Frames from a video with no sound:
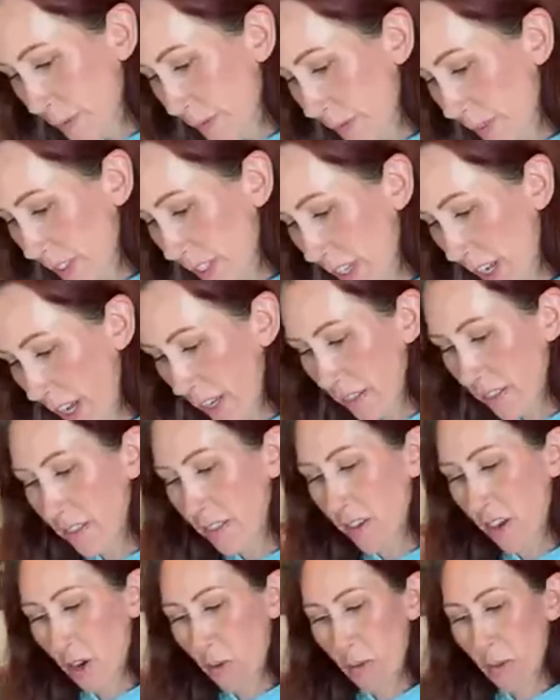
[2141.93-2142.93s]
Yes,
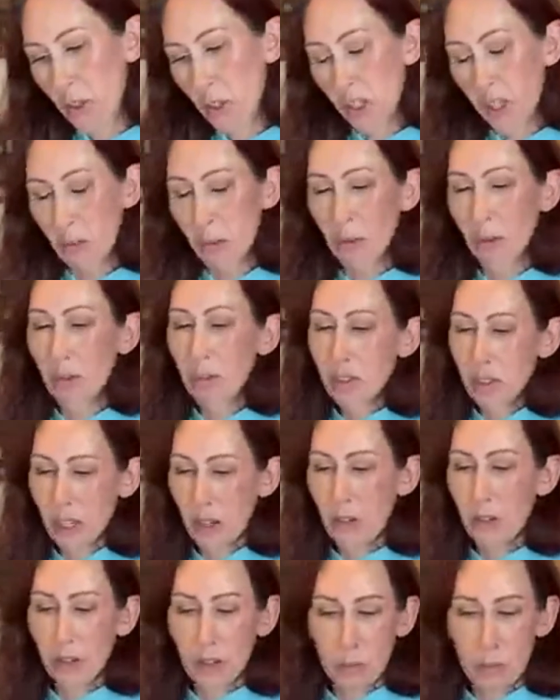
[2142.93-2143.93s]
non-machinable.
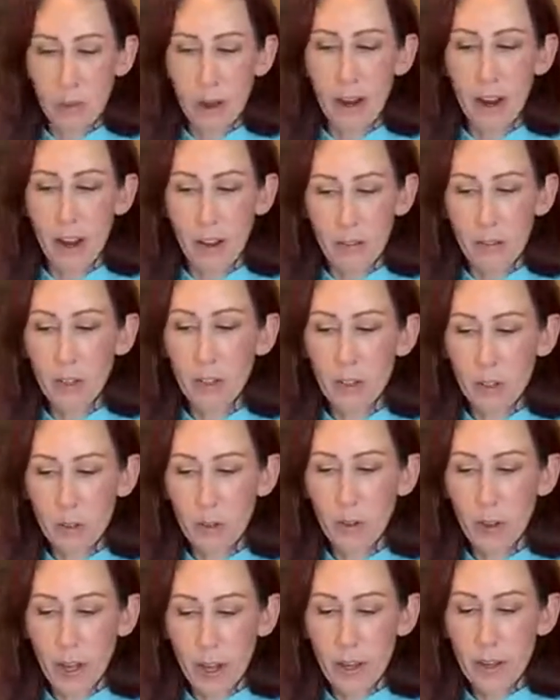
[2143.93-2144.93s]
Definitely might have to do
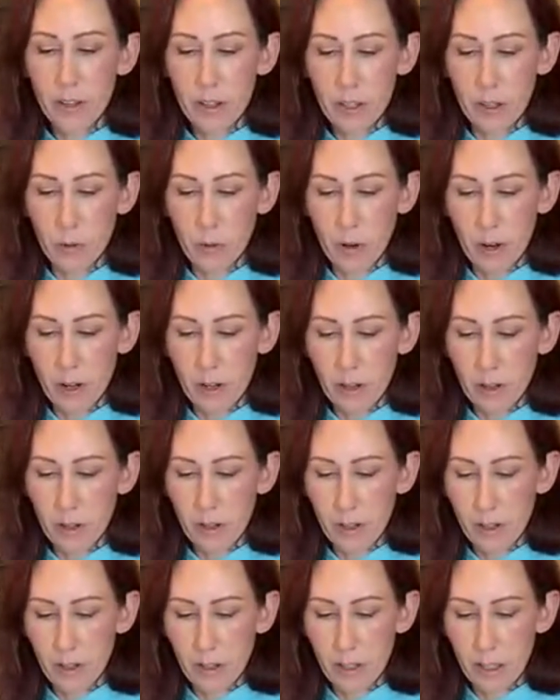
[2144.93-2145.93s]
that. You're right.
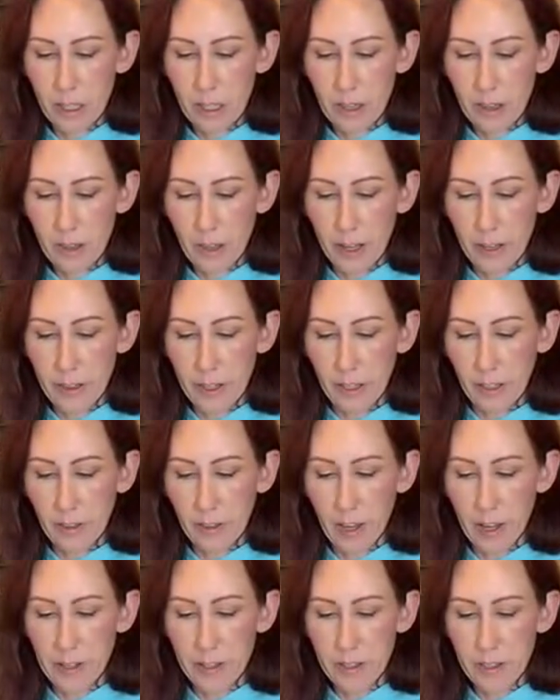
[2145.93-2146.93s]
I think
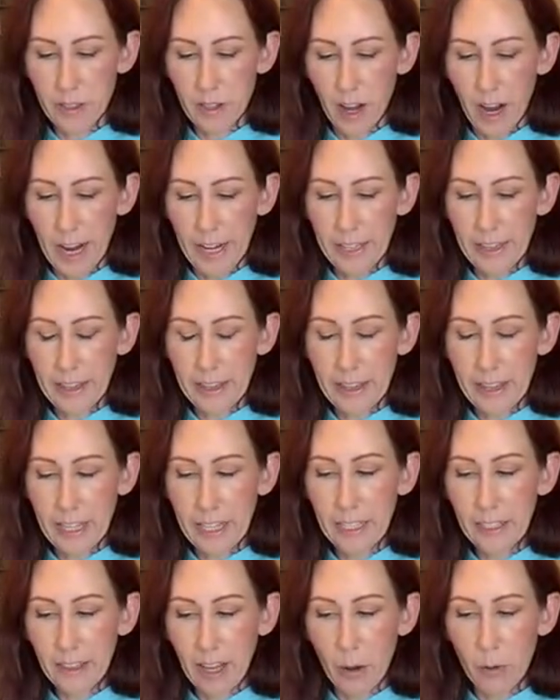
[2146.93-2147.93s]

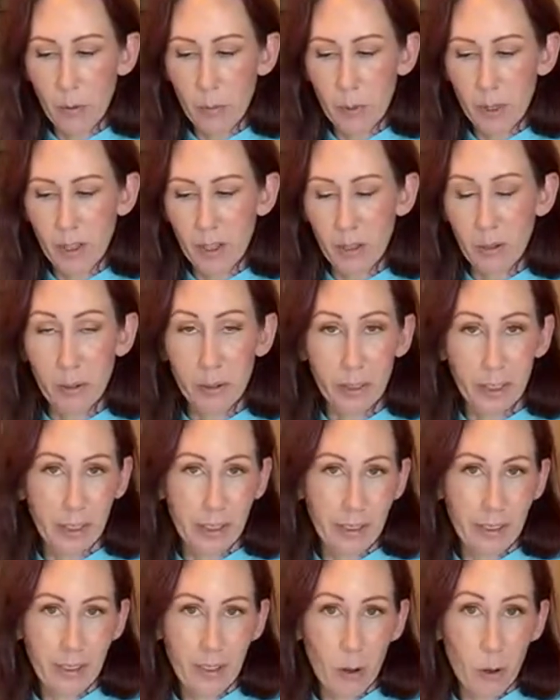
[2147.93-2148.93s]
that would be the only
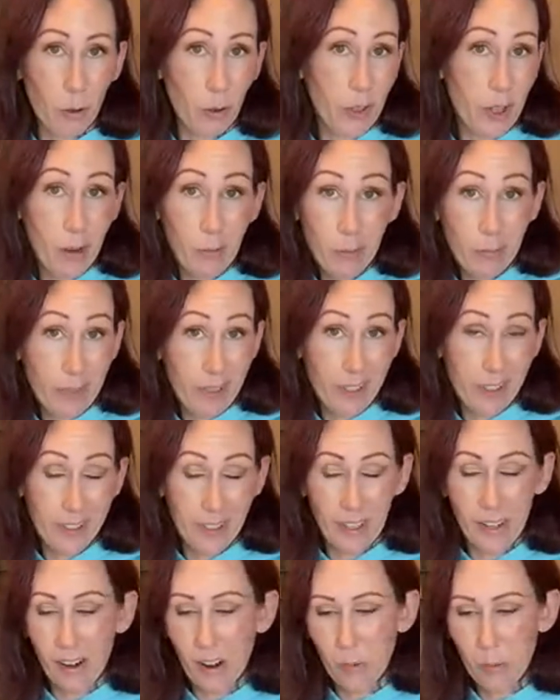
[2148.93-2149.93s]
holdup is
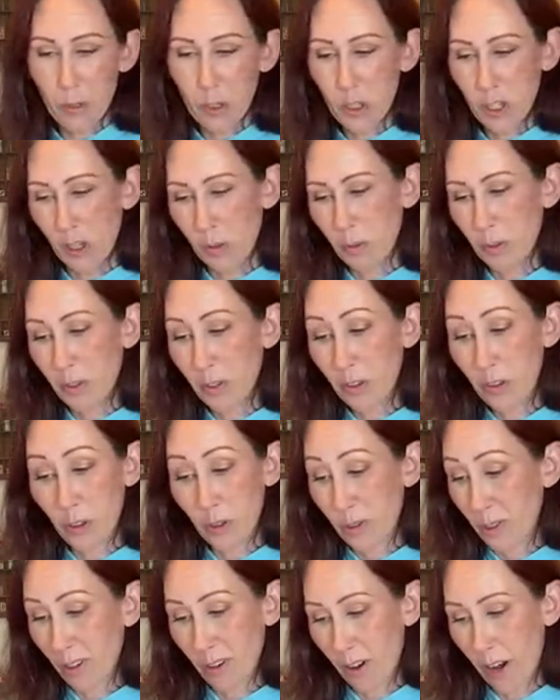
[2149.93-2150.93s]
the non-machinable.
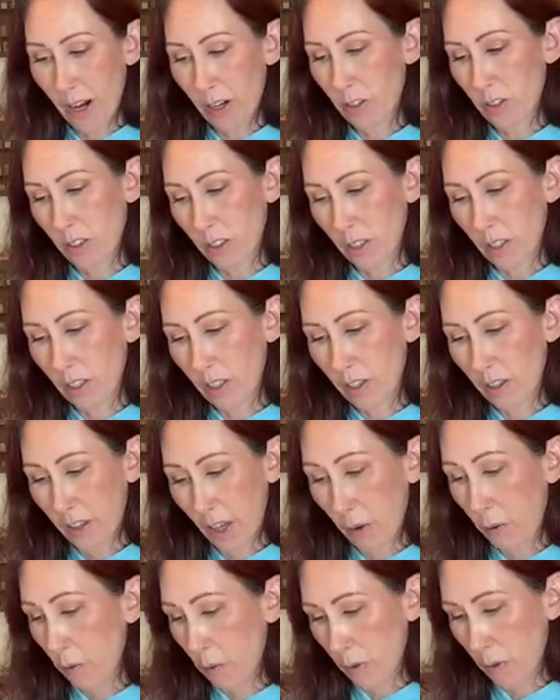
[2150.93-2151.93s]
Those aren't actually,
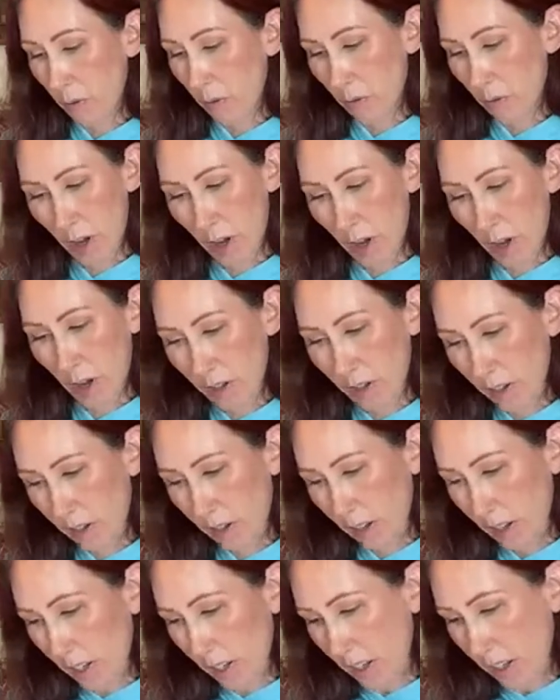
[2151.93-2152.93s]
that would be fine.
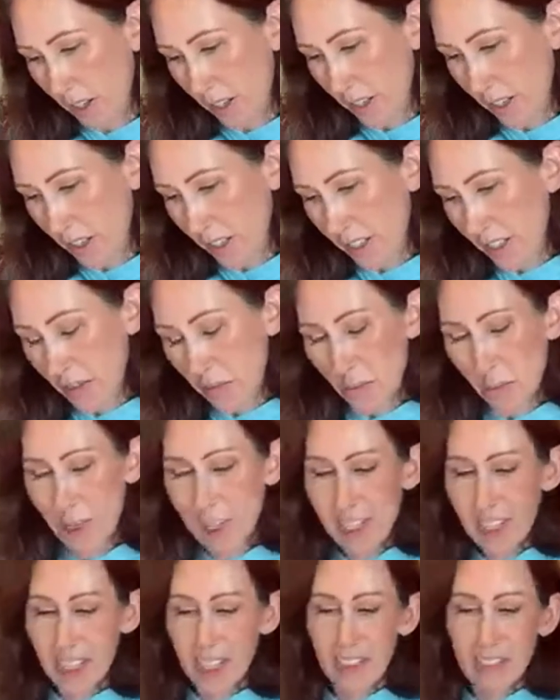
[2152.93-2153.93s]

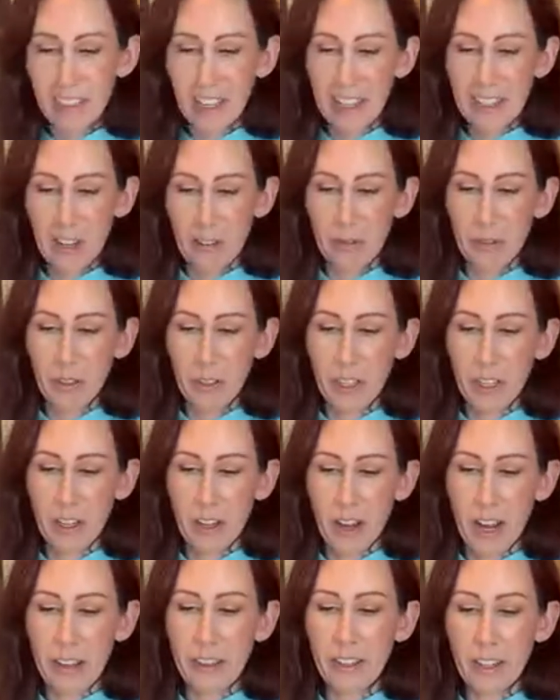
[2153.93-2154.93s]
Because I
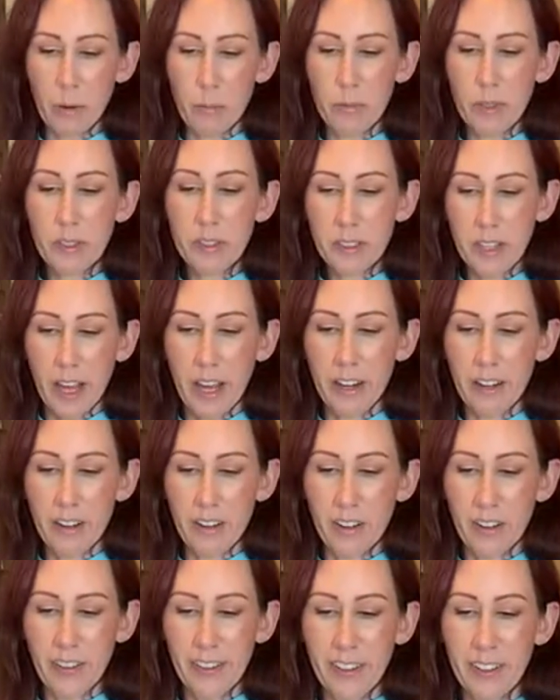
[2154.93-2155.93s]
think I'm set
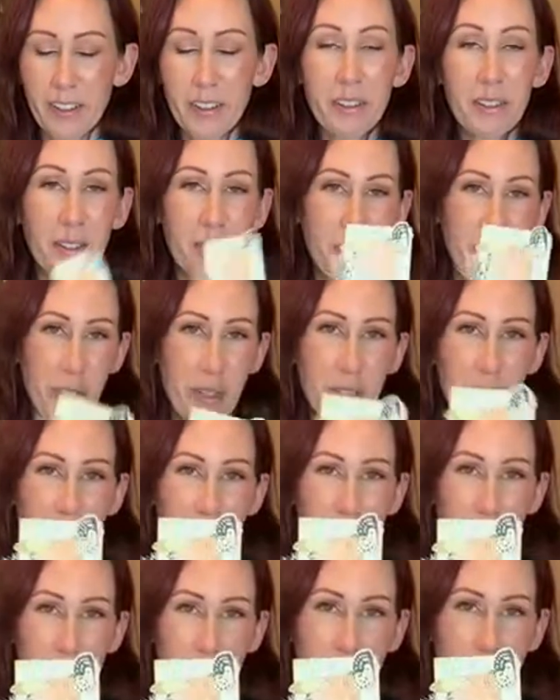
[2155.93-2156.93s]
on the
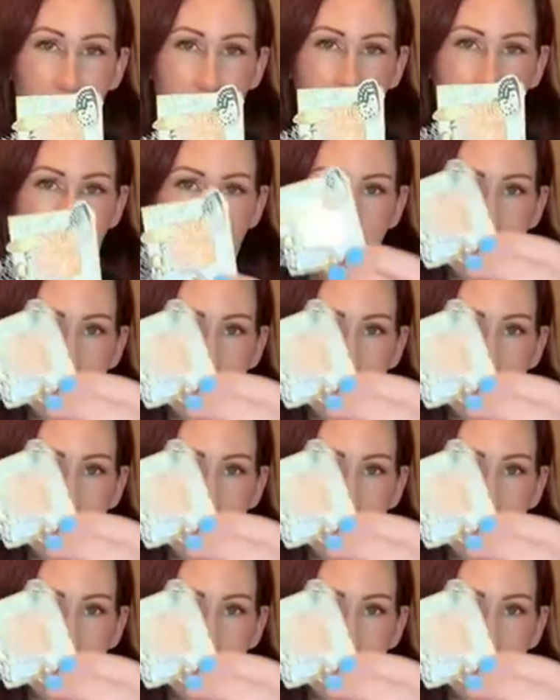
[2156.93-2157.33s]
vintage slide.